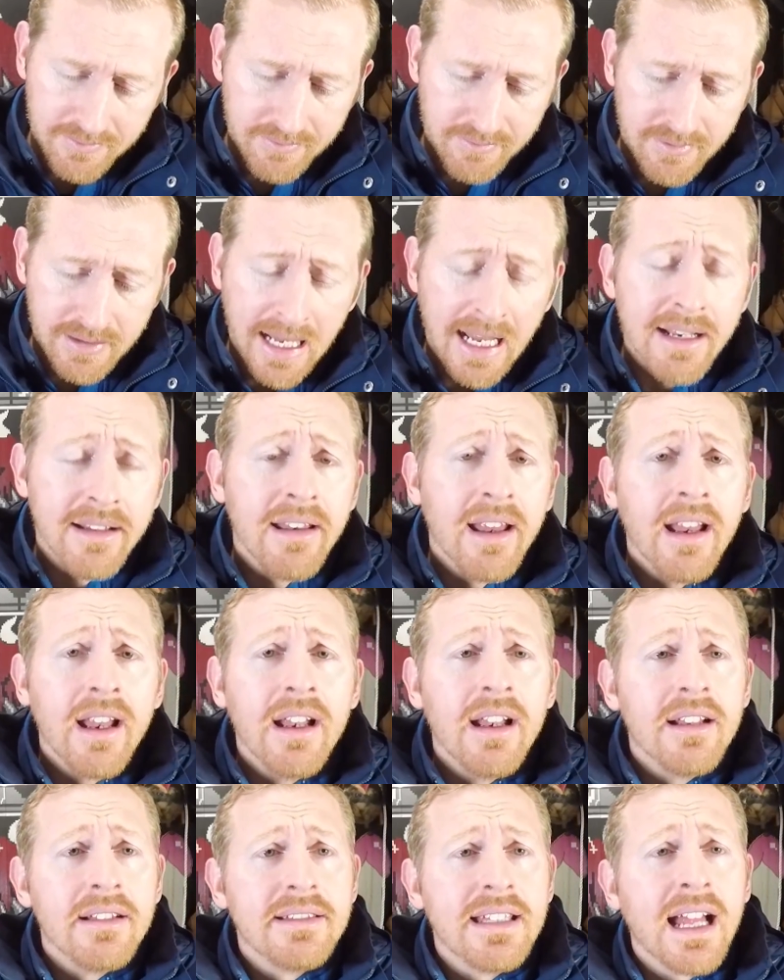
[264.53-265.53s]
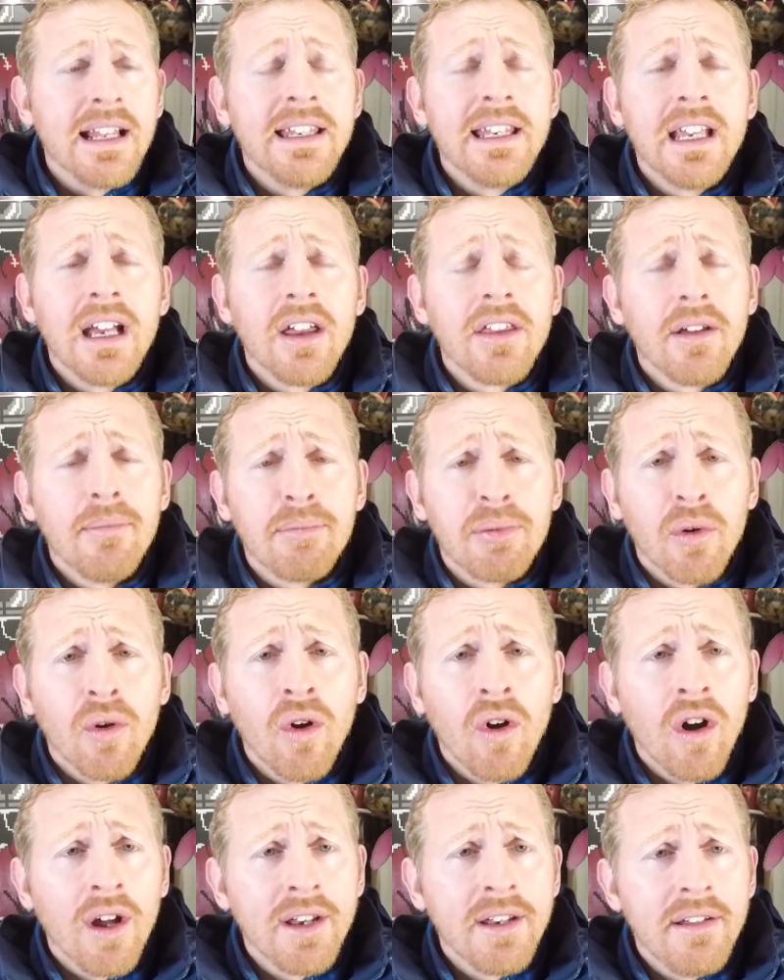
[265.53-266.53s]
Then the other
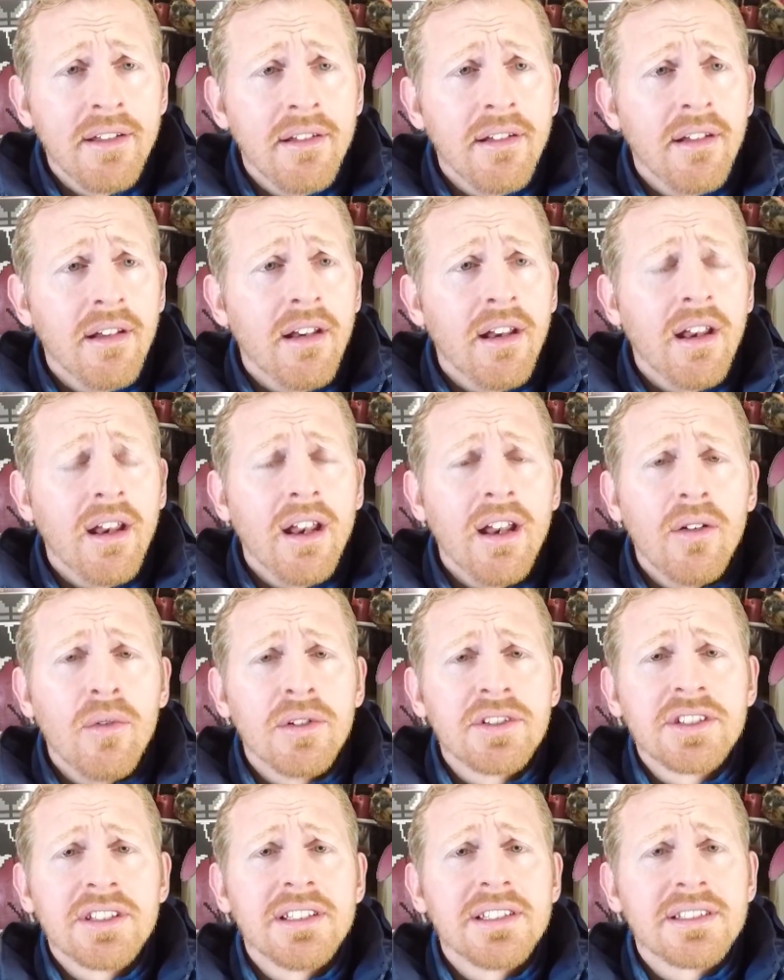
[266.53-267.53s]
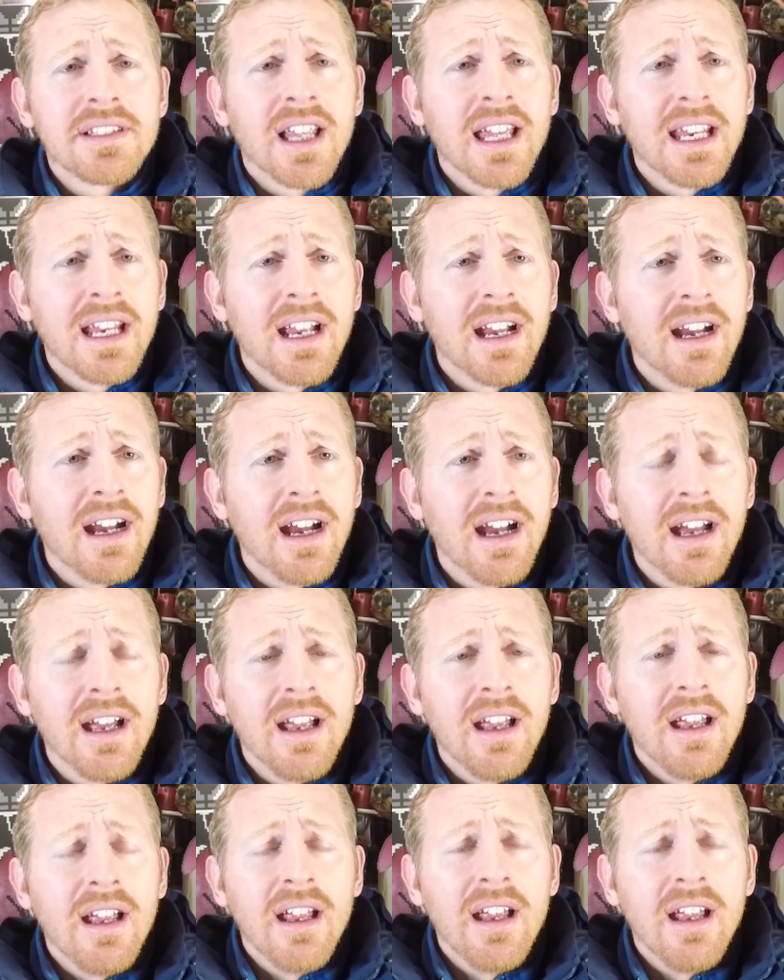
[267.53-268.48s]
broad, wasn't it like a